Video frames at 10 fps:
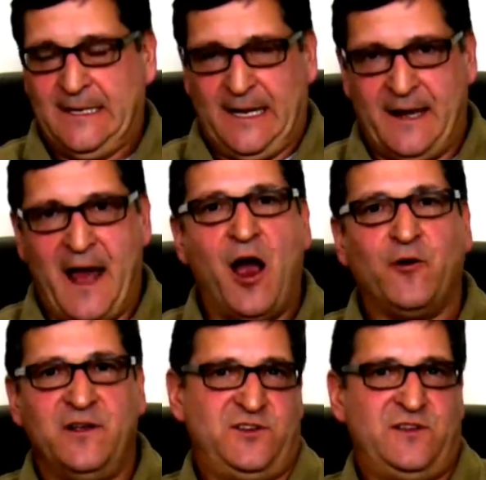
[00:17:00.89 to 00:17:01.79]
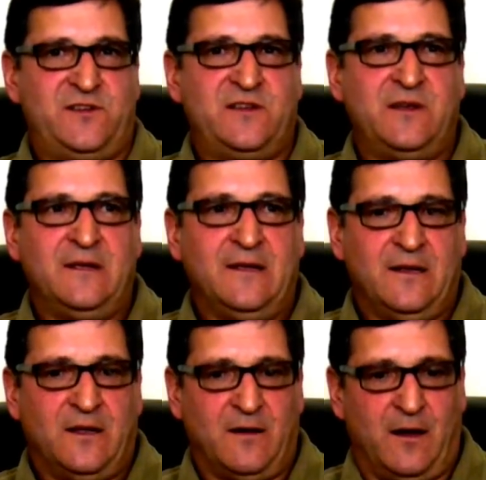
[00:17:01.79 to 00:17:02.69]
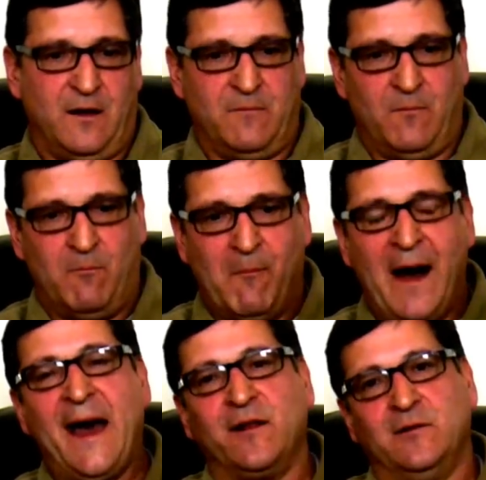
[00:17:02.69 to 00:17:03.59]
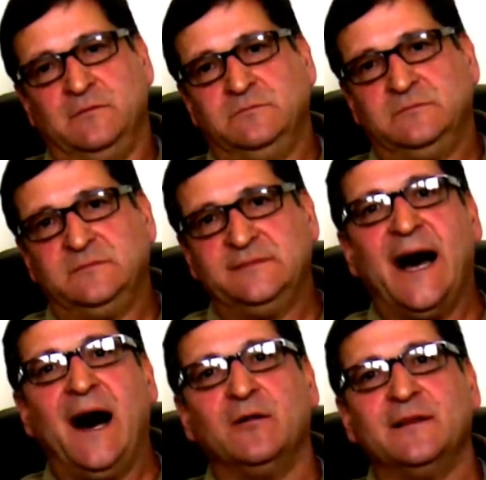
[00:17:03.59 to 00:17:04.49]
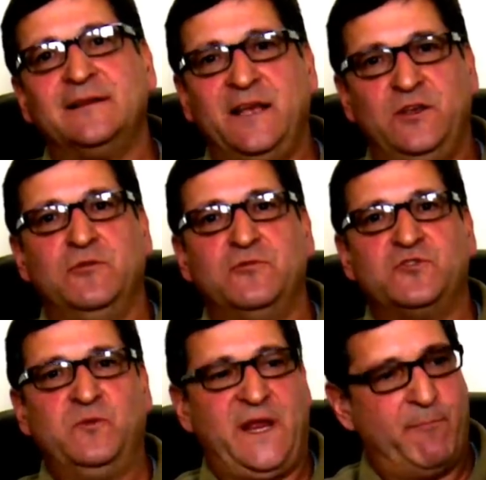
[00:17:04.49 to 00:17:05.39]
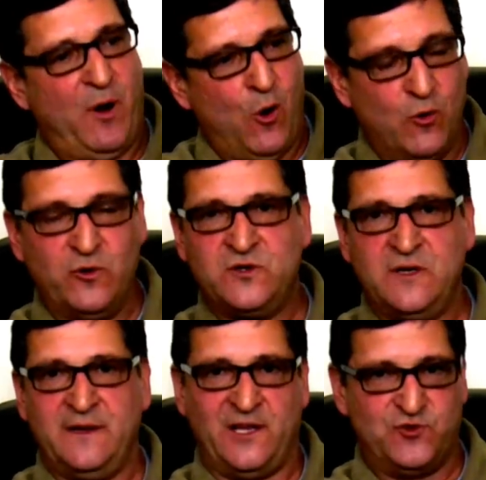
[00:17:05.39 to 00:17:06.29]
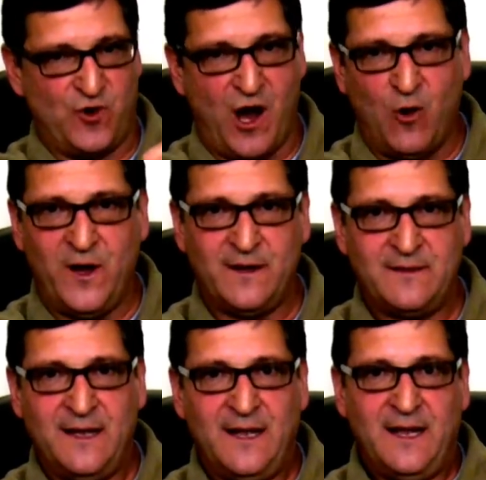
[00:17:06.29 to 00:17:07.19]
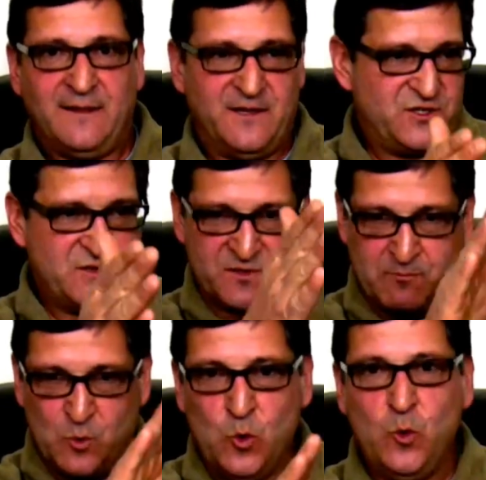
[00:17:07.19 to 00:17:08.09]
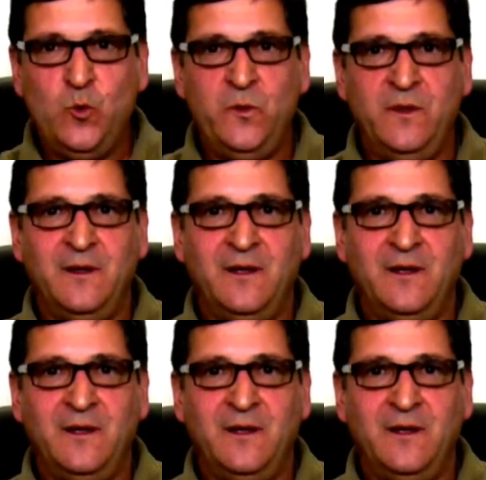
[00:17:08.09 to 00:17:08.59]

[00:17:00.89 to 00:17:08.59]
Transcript: an artist's model doll that they use when they pose and they draw with. This smooth,